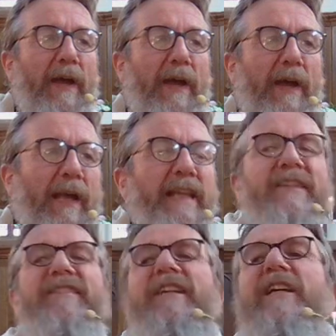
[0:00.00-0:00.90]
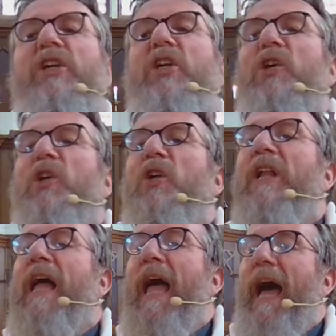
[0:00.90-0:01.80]
And Ezekiel
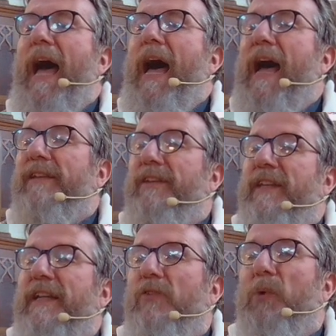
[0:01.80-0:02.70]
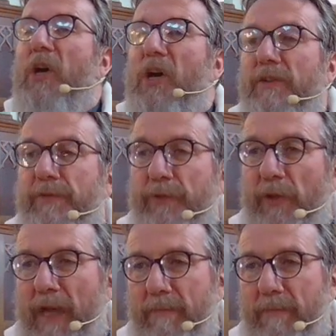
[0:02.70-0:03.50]
had these words for them.